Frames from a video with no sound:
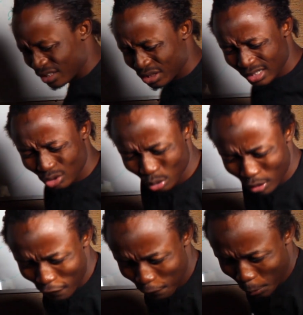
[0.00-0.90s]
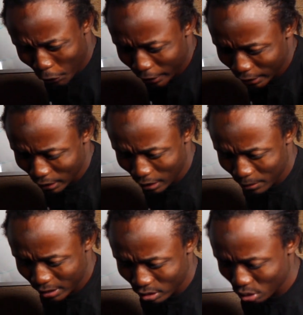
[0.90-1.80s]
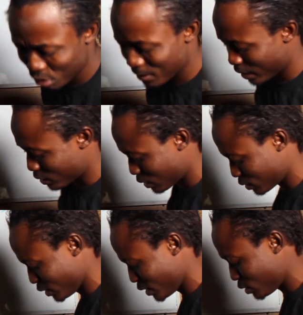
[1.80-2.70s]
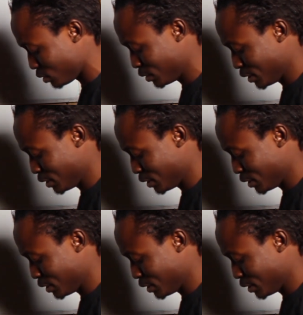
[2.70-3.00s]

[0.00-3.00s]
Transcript: actually 12 point, let me use my calculator,